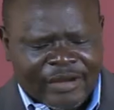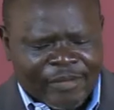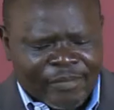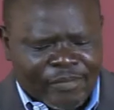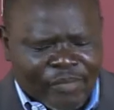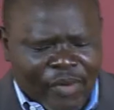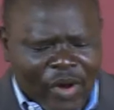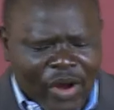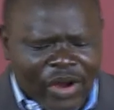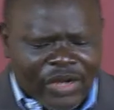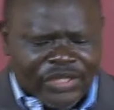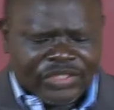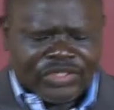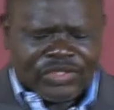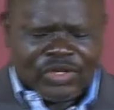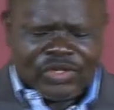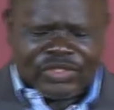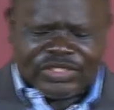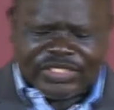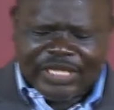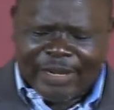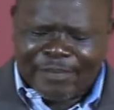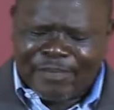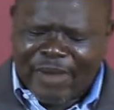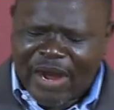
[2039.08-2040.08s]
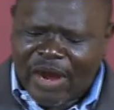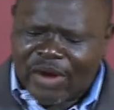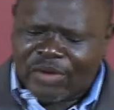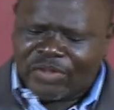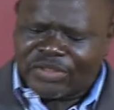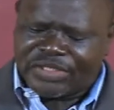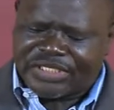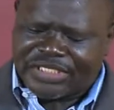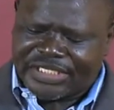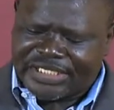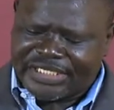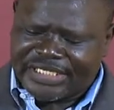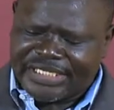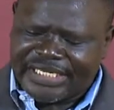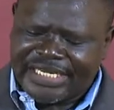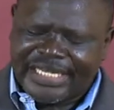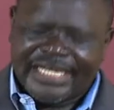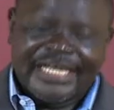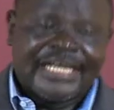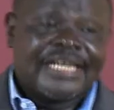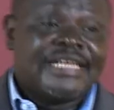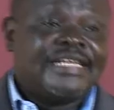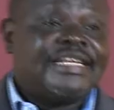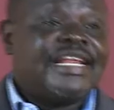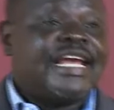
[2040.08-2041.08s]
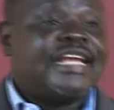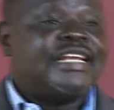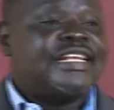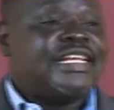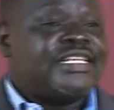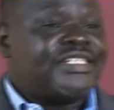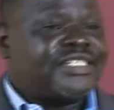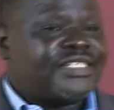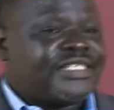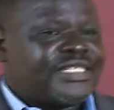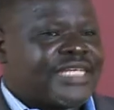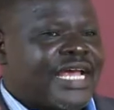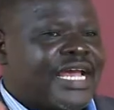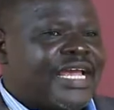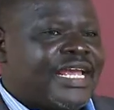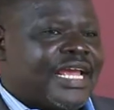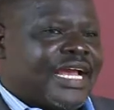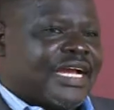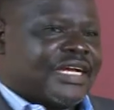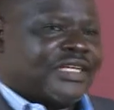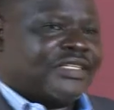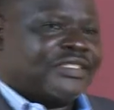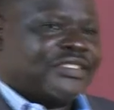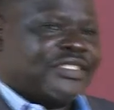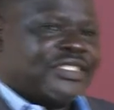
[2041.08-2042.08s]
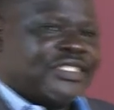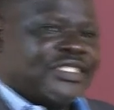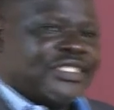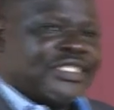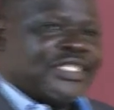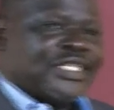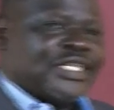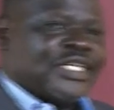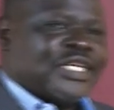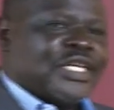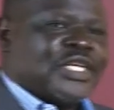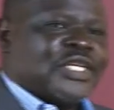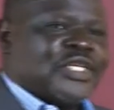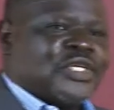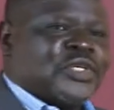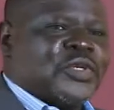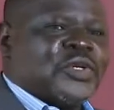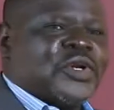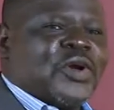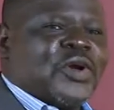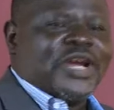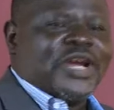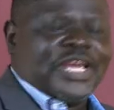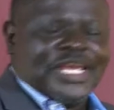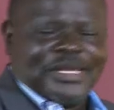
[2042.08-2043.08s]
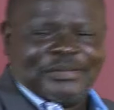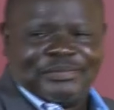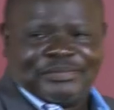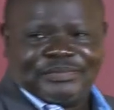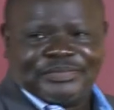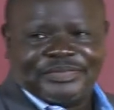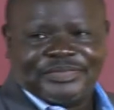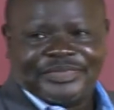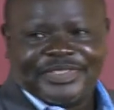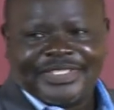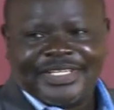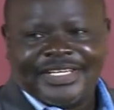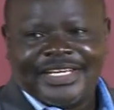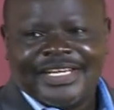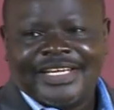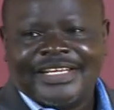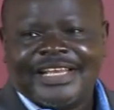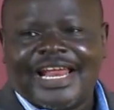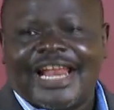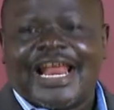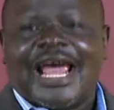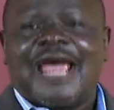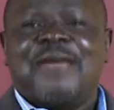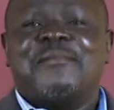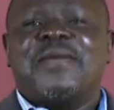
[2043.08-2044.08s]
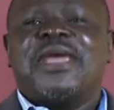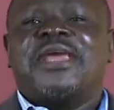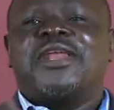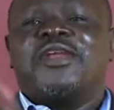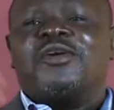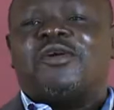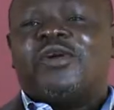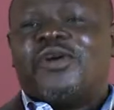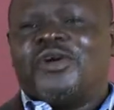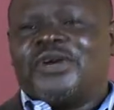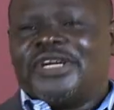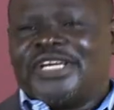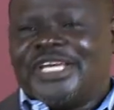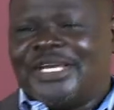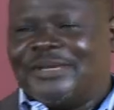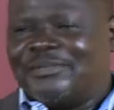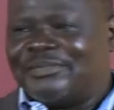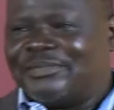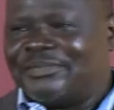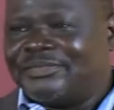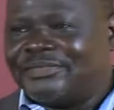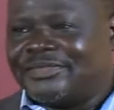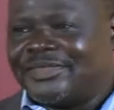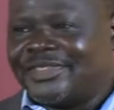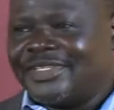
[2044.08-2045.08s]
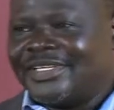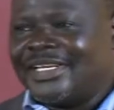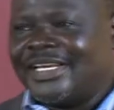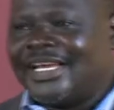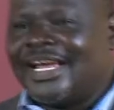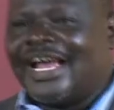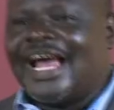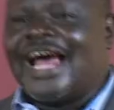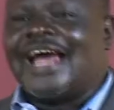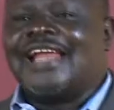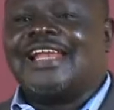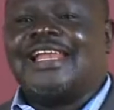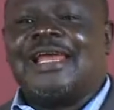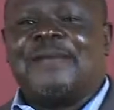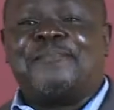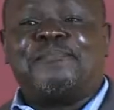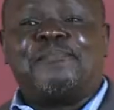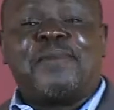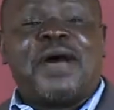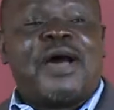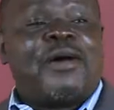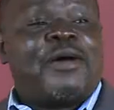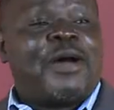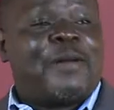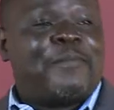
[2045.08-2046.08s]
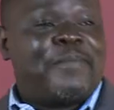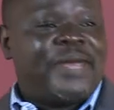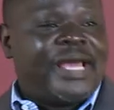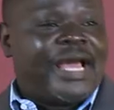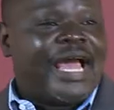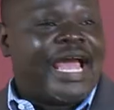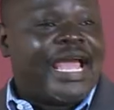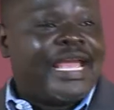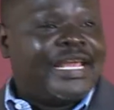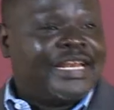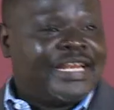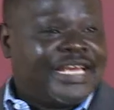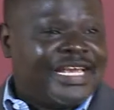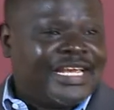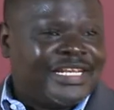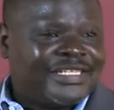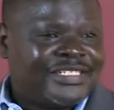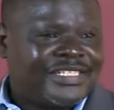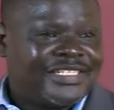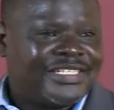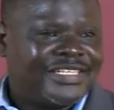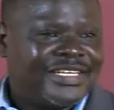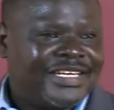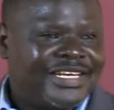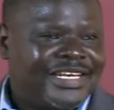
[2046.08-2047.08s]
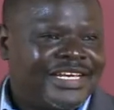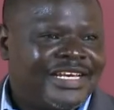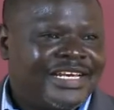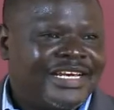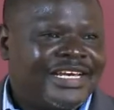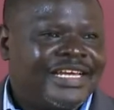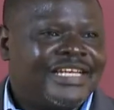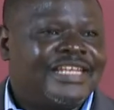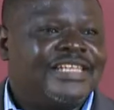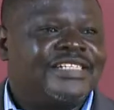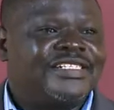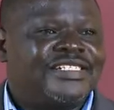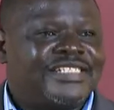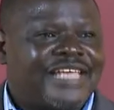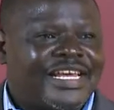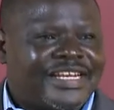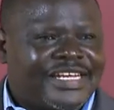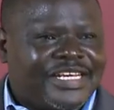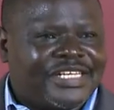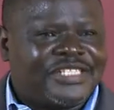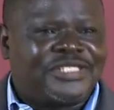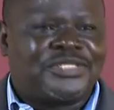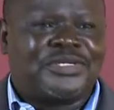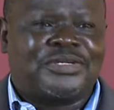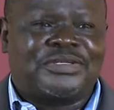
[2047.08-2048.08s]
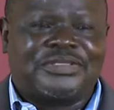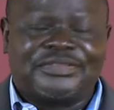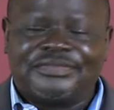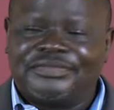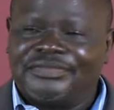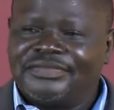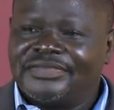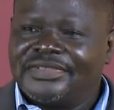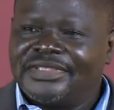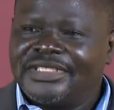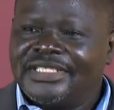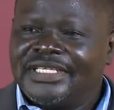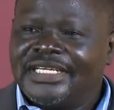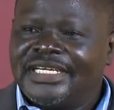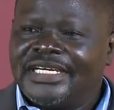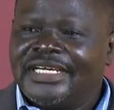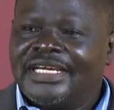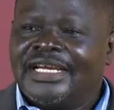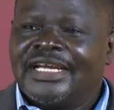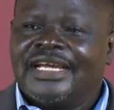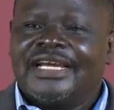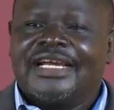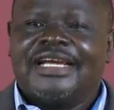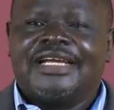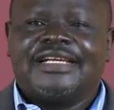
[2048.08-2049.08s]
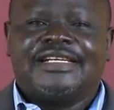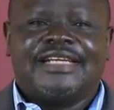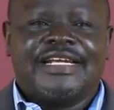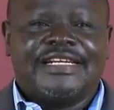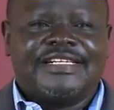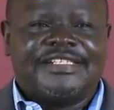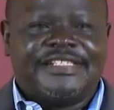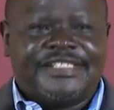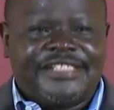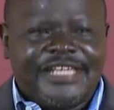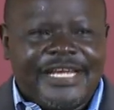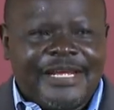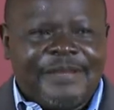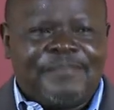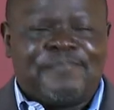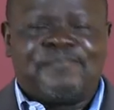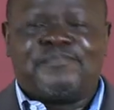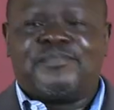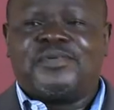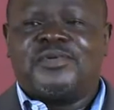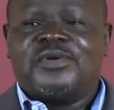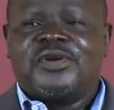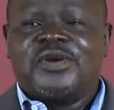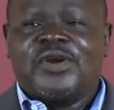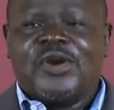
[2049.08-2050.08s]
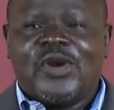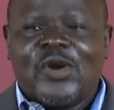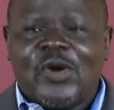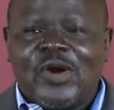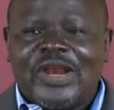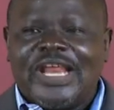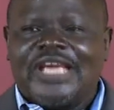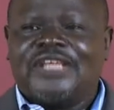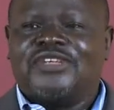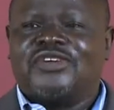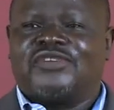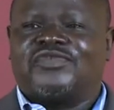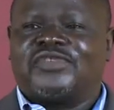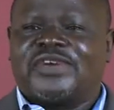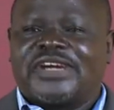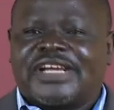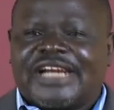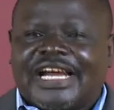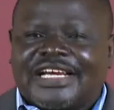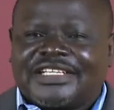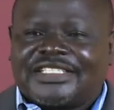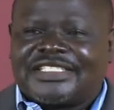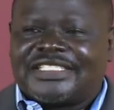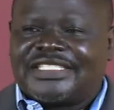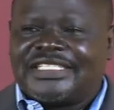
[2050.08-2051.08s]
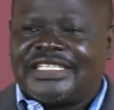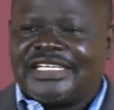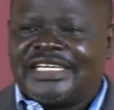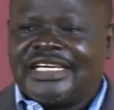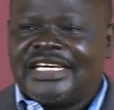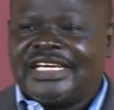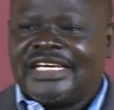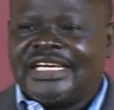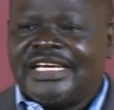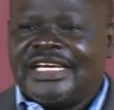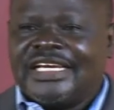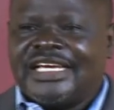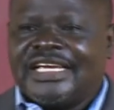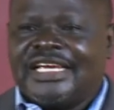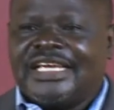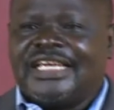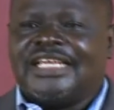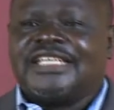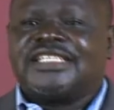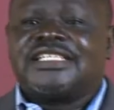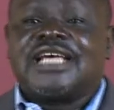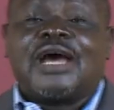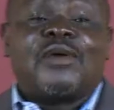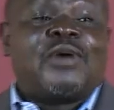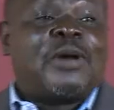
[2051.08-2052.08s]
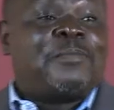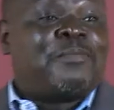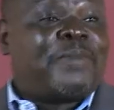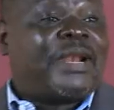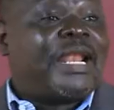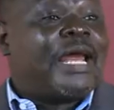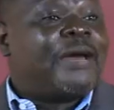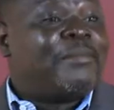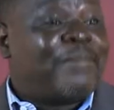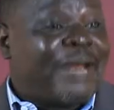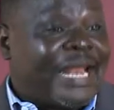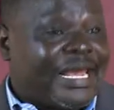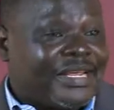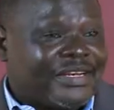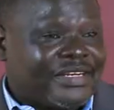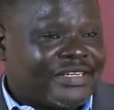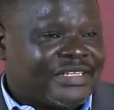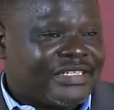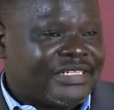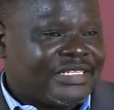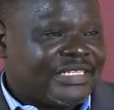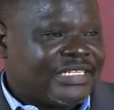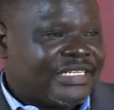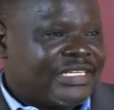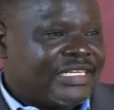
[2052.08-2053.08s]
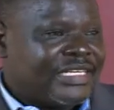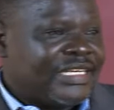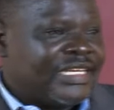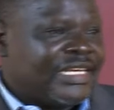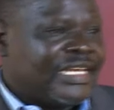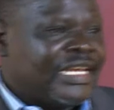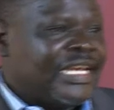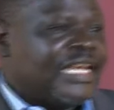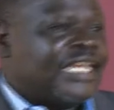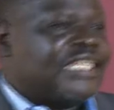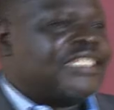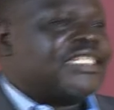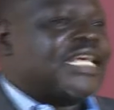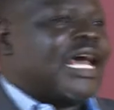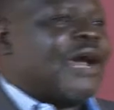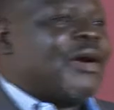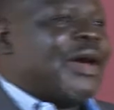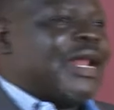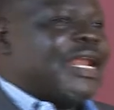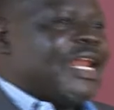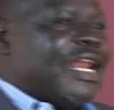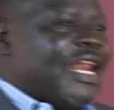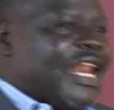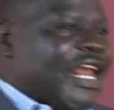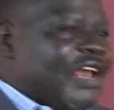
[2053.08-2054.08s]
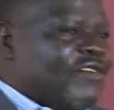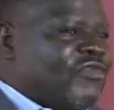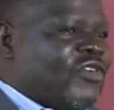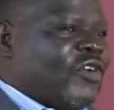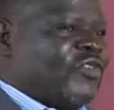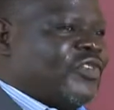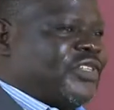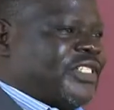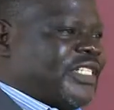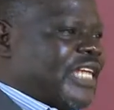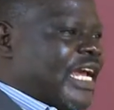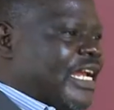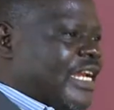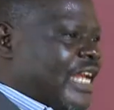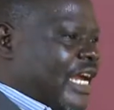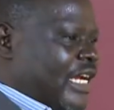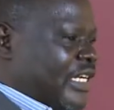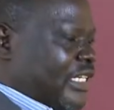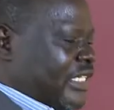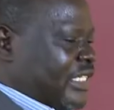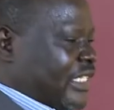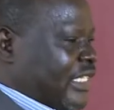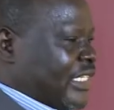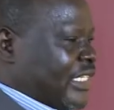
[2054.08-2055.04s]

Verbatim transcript: Paul talks about the desire to him, that I may know him, and the power behind his resurrection. The deep knowledge of Christ is our plumb line, it's our level of standard.